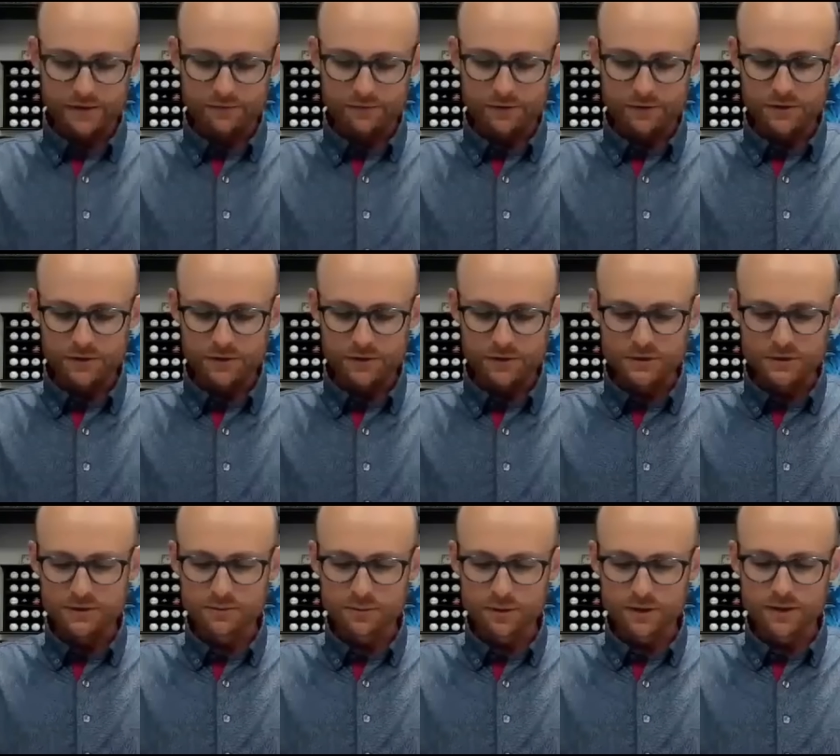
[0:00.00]
if you're
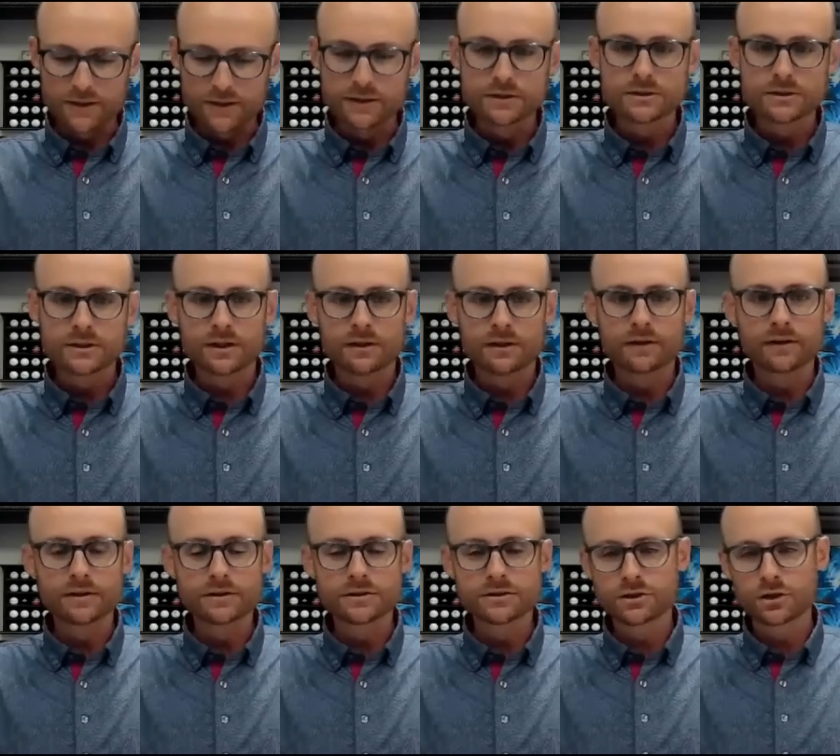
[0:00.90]
sitting with an
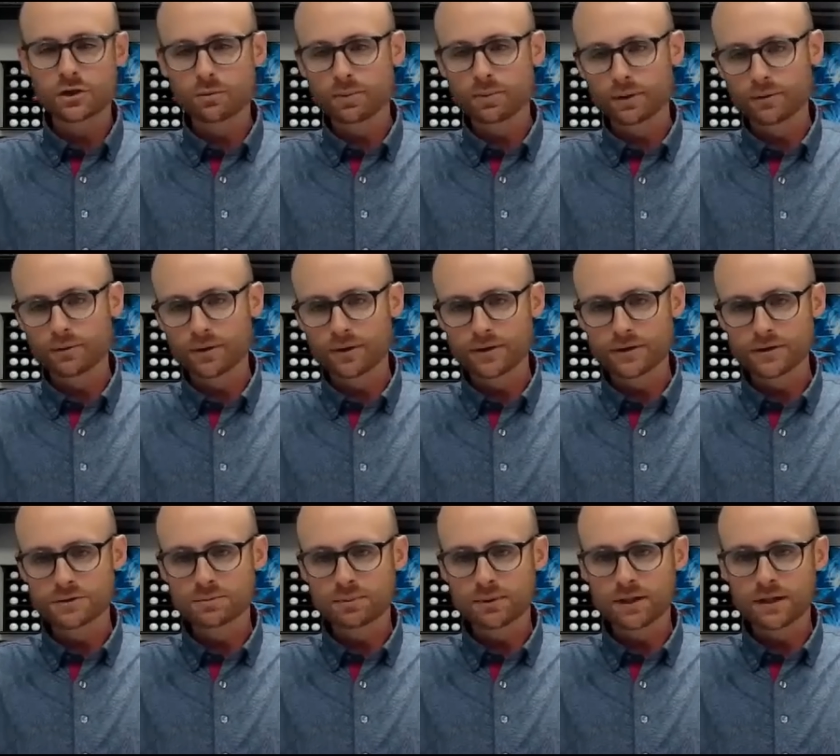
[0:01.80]
engineer that's scoping one of
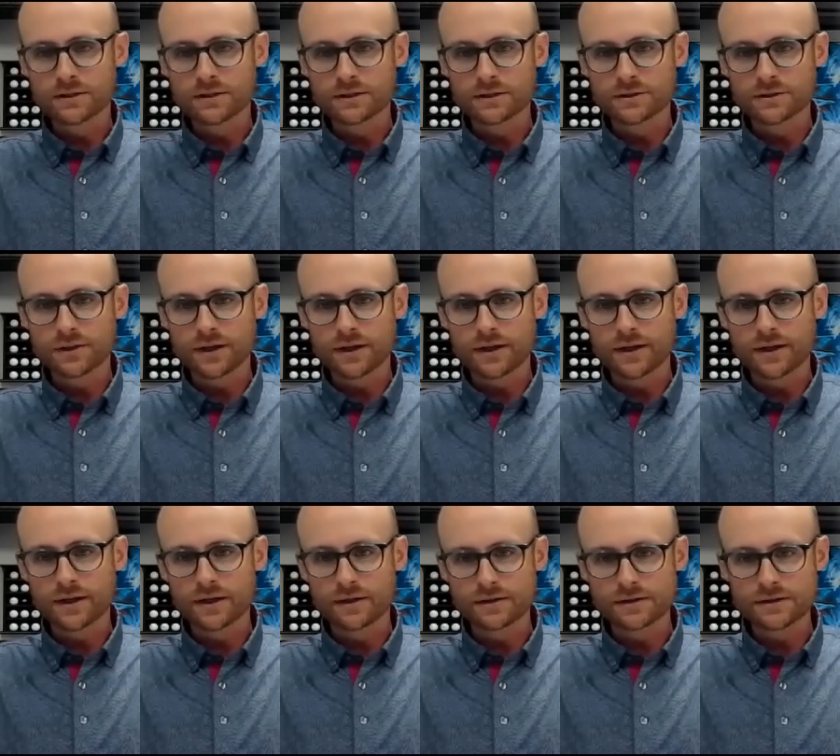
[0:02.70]
these projects right
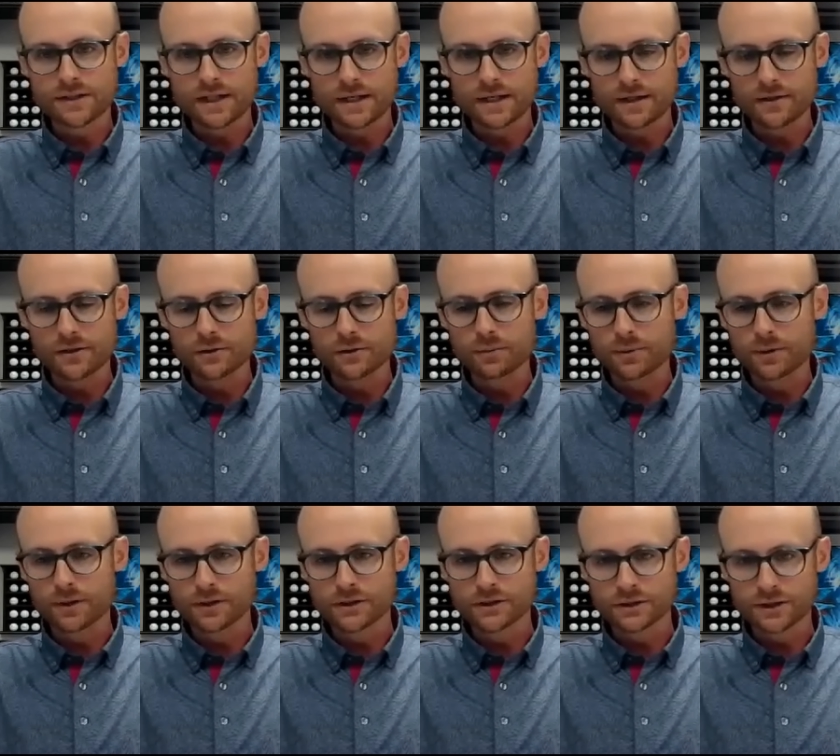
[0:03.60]
now, he's got a new
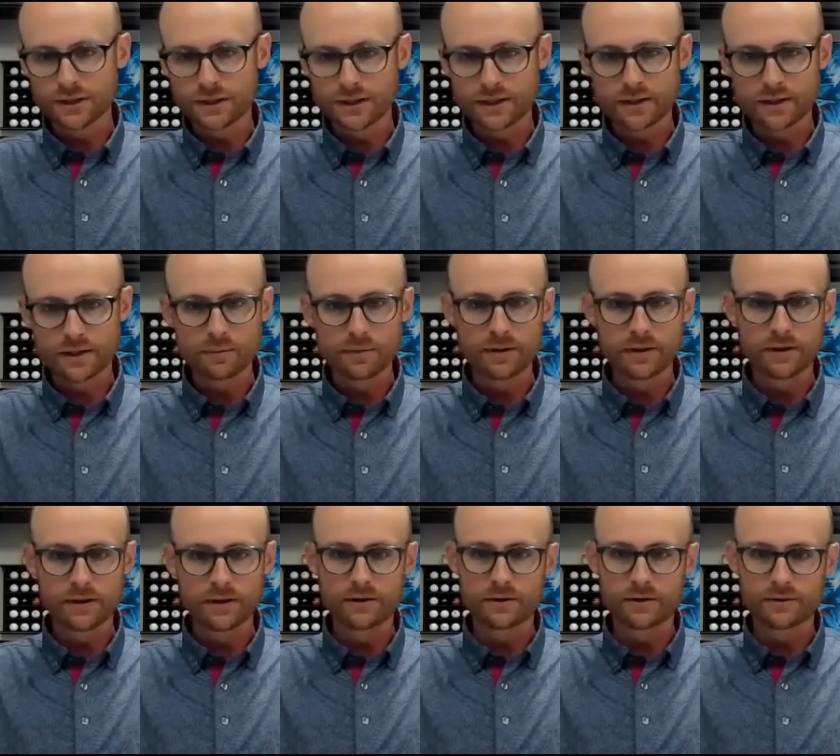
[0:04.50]
production line coming
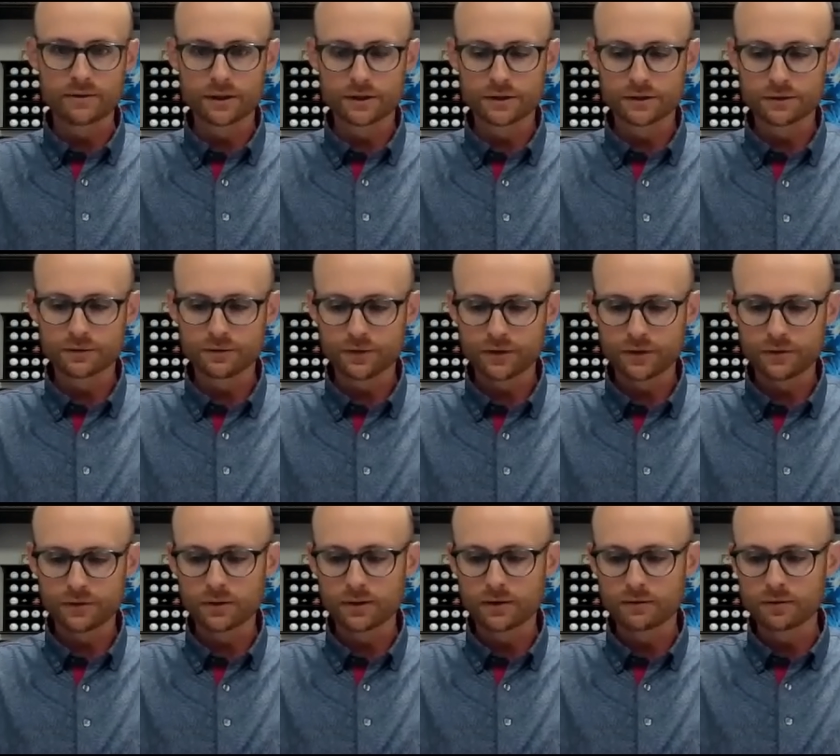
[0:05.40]
in or a retrofit
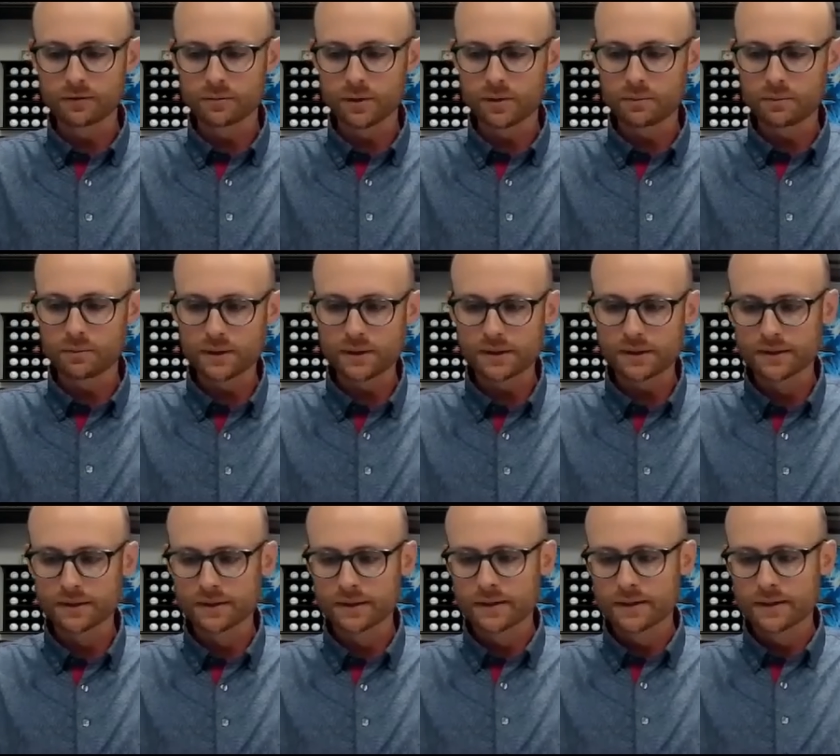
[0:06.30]
or whatever it might
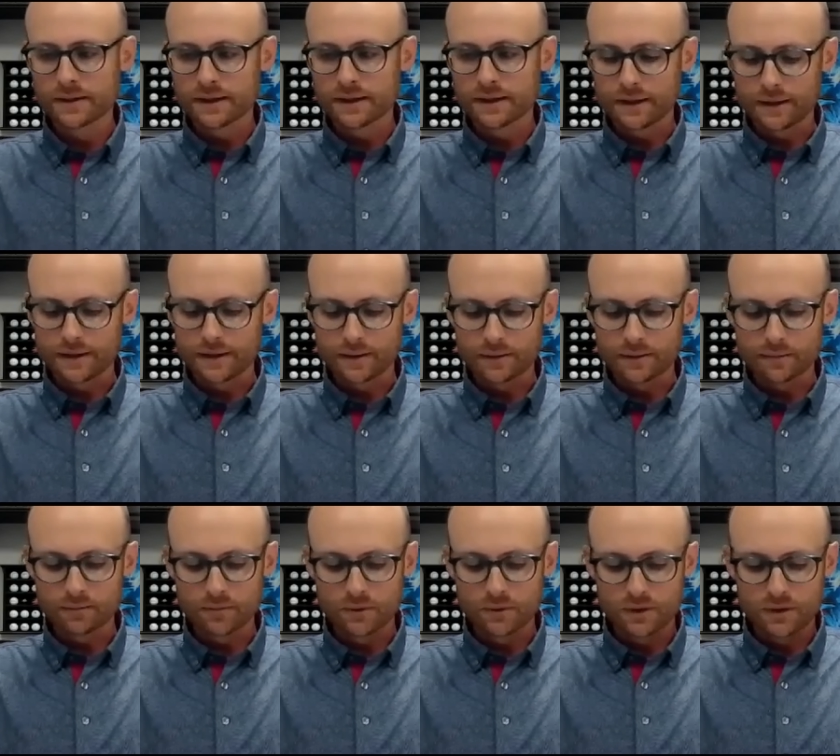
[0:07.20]
be.
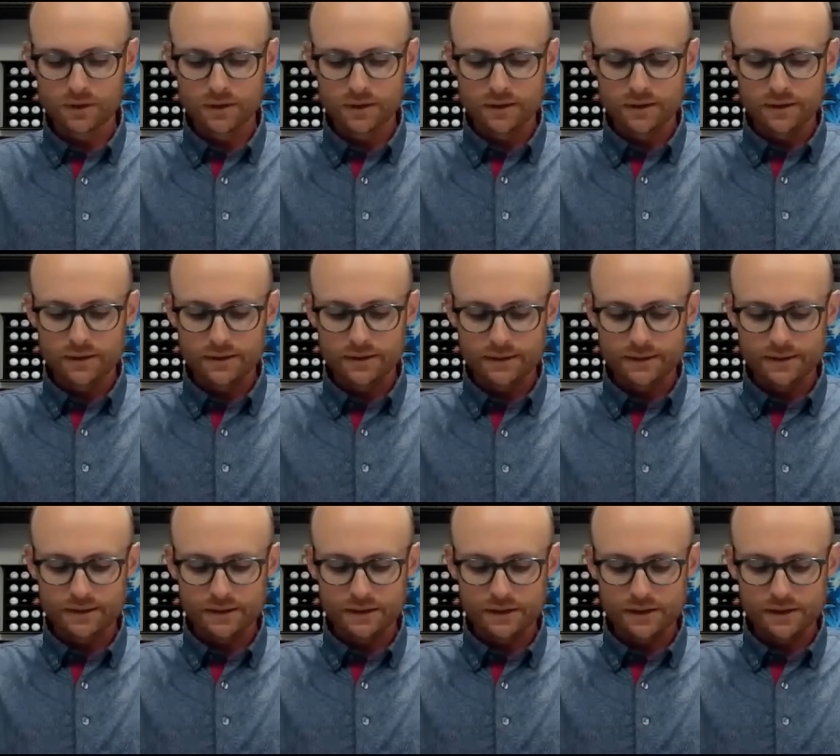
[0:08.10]
Uh,
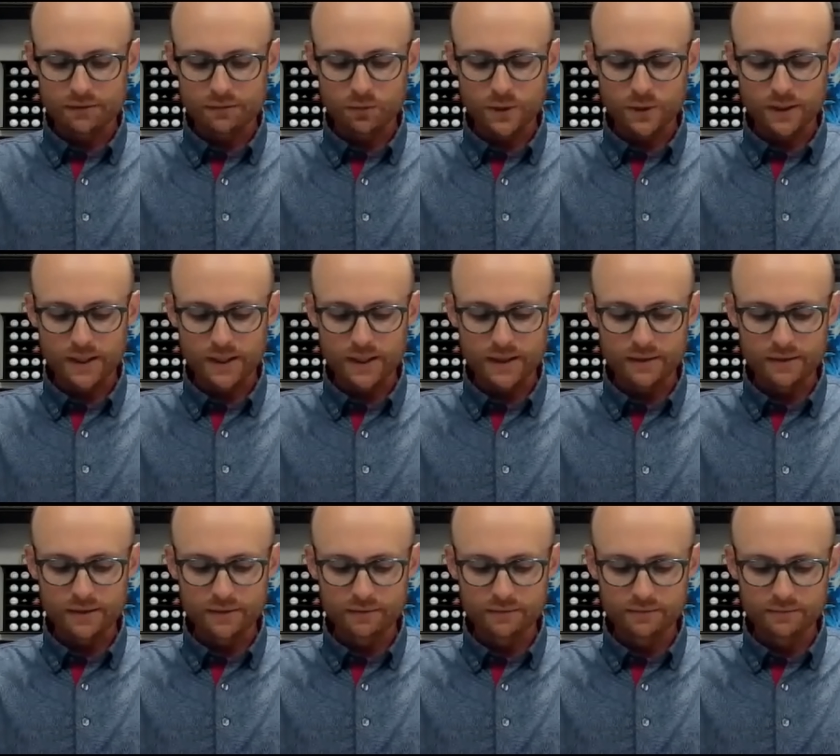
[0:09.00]
if we
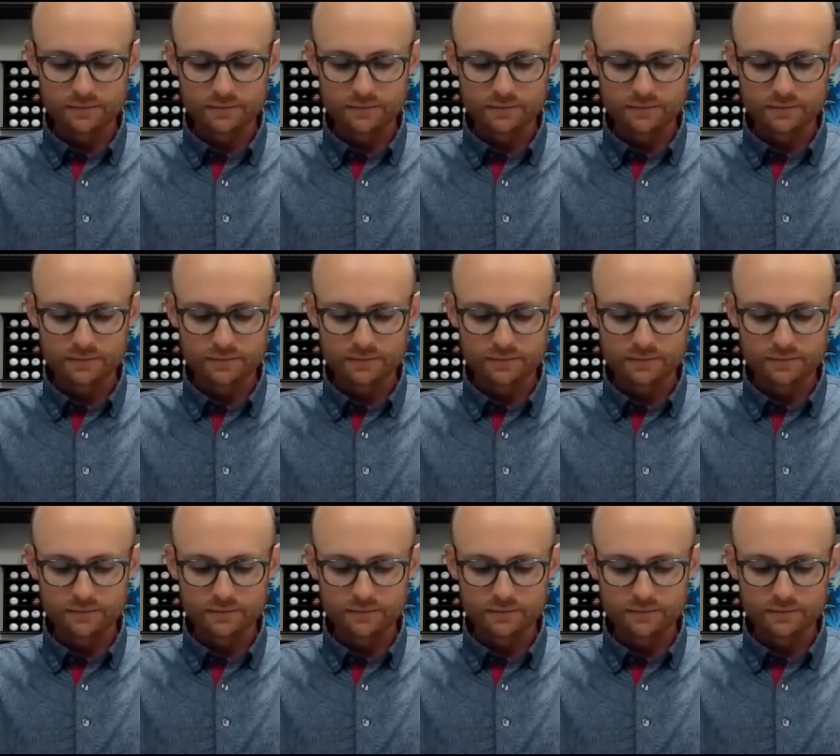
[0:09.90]
had